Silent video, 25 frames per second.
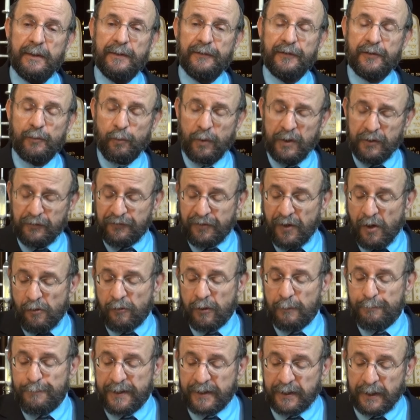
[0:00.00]
The word
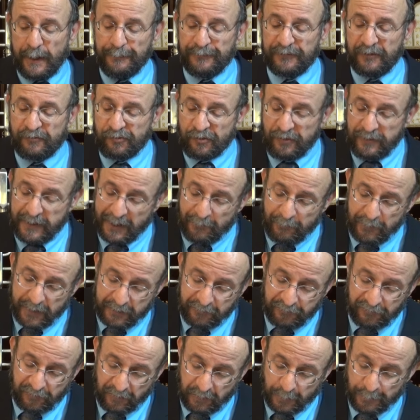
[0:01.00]
Torah becomes a
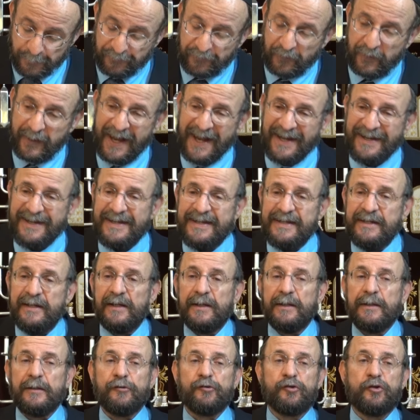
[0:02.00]
generic term for any
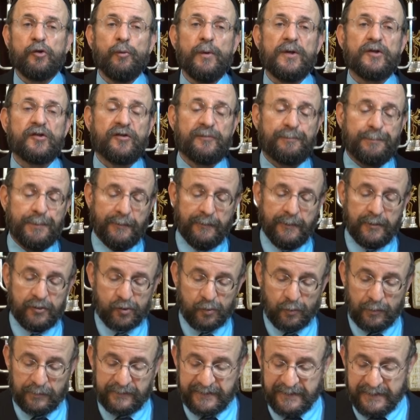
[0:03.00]
Jewish
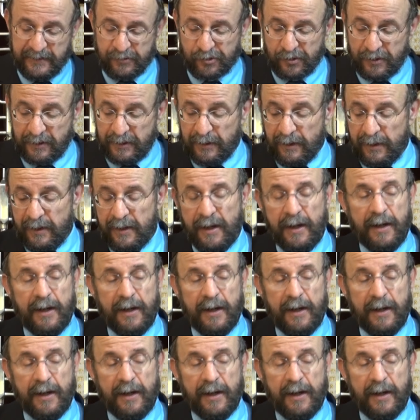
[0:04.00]
spiritual teaching.